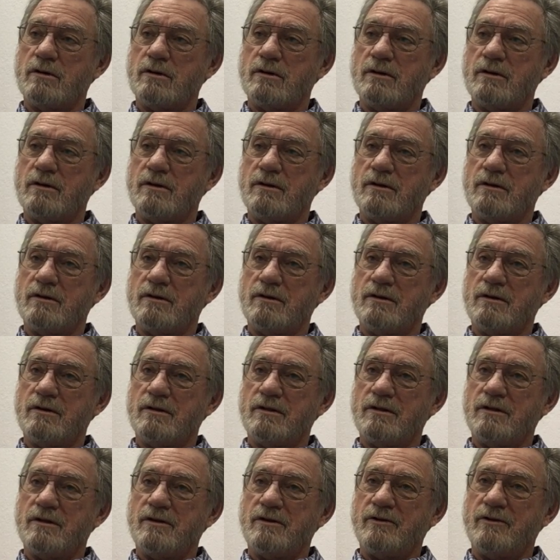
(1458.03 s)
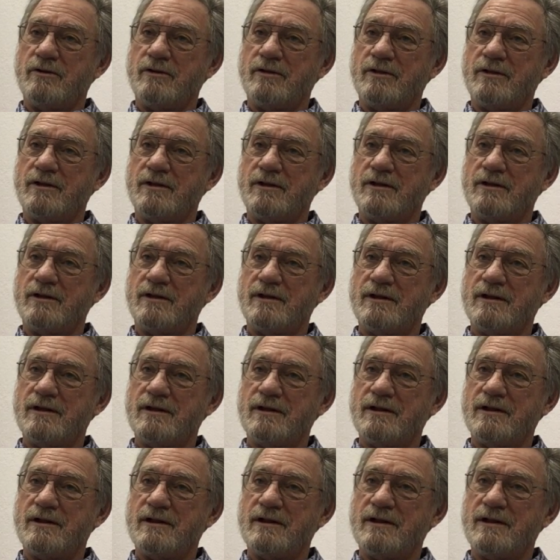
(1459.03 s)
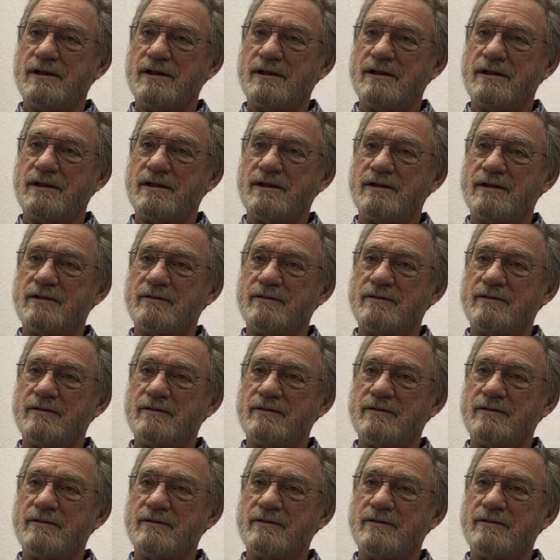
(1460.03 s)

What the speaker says: No one is speaking in this clip.